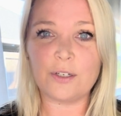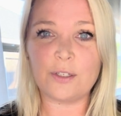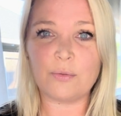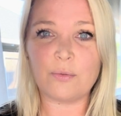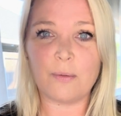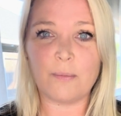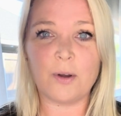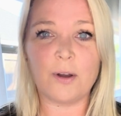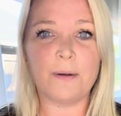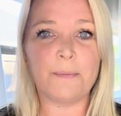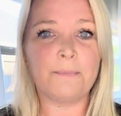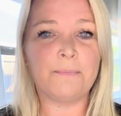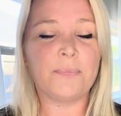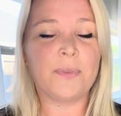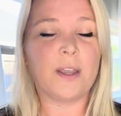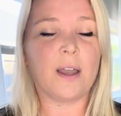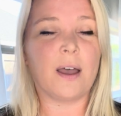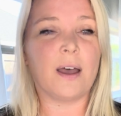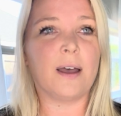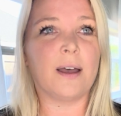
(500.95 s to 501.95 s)
swimmer,
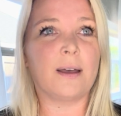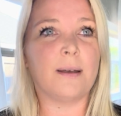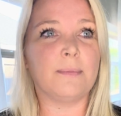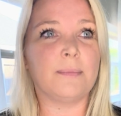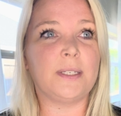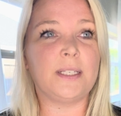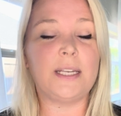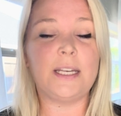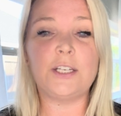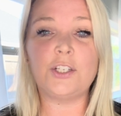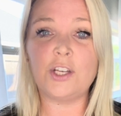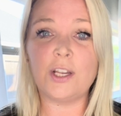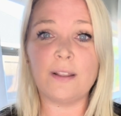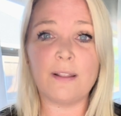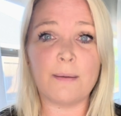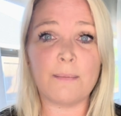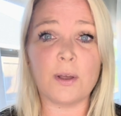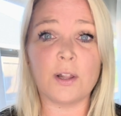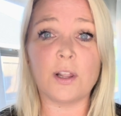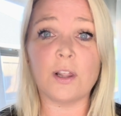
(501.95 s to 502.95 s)
teaching
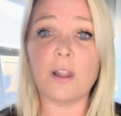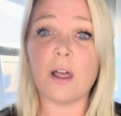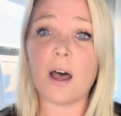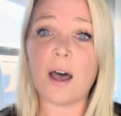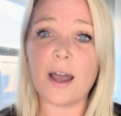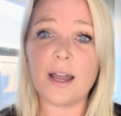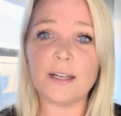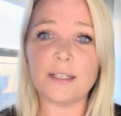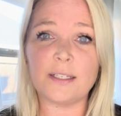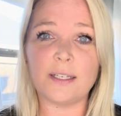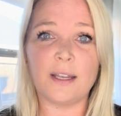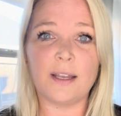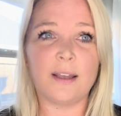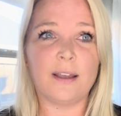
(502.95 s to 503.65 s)
them a lot,